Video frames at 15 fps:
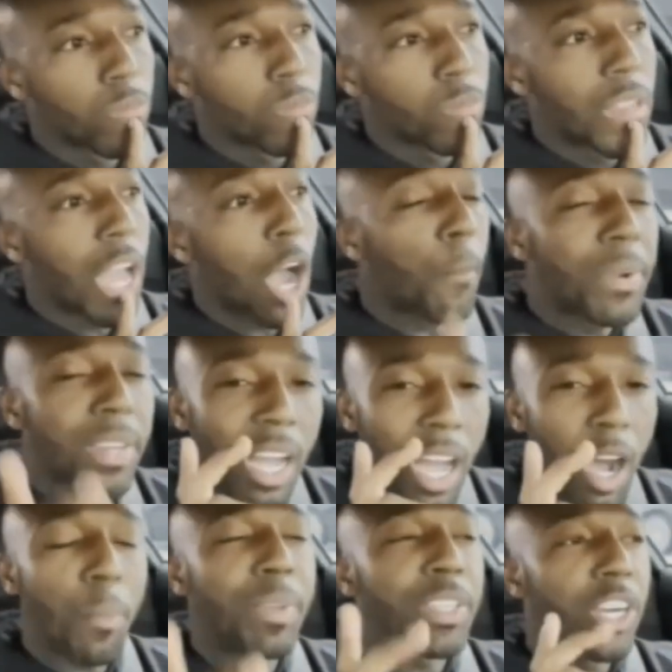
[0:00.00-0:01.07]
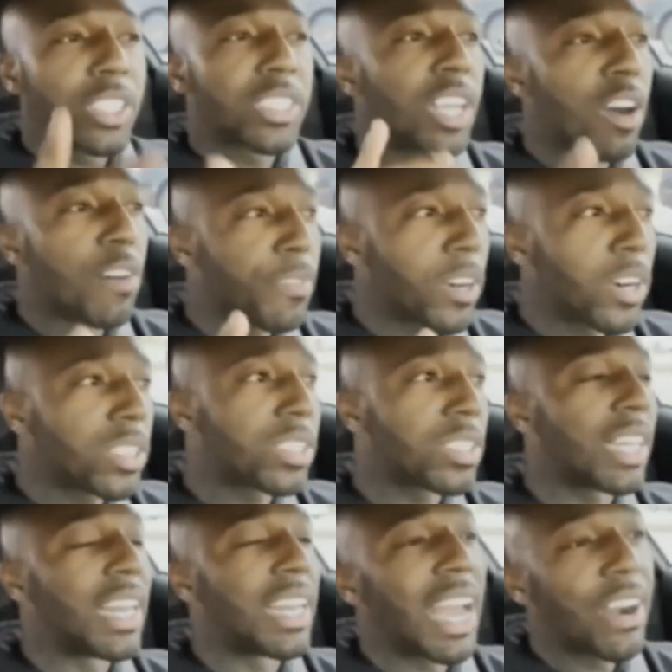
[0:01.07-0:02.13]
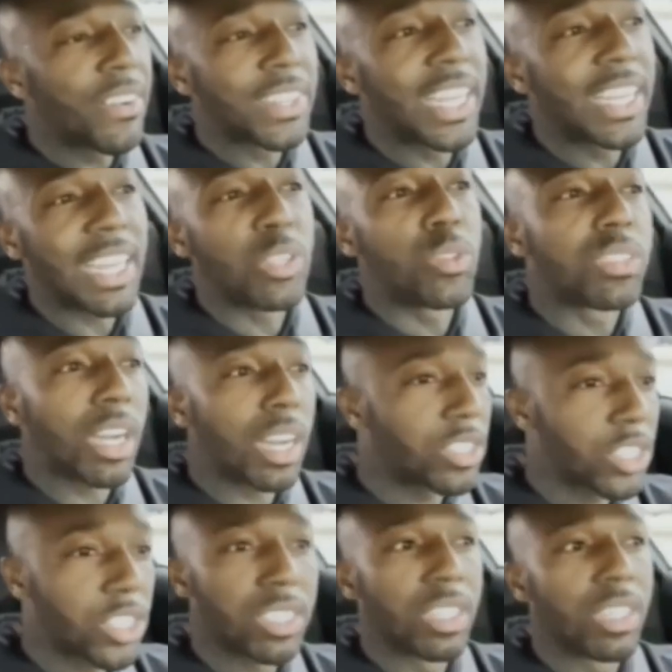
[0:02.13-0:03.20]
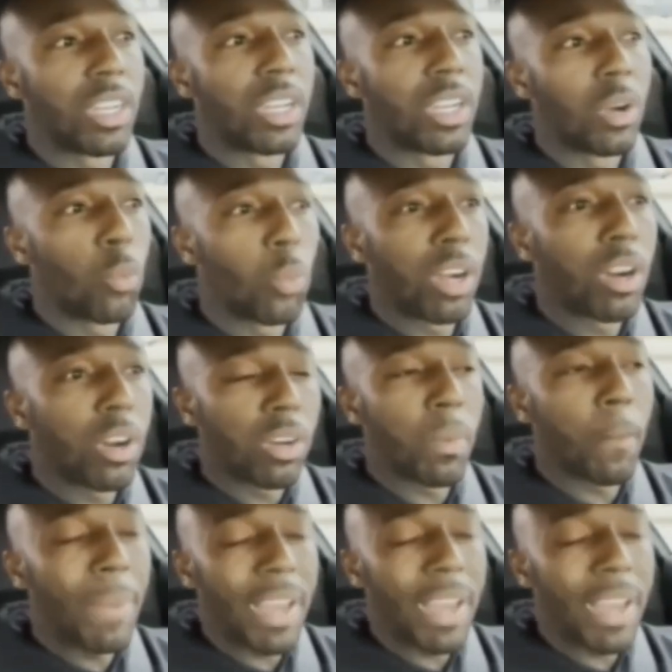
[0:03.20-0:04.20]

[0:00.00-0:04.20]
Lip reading: Help yourself first, and then everything that you touch will benefit.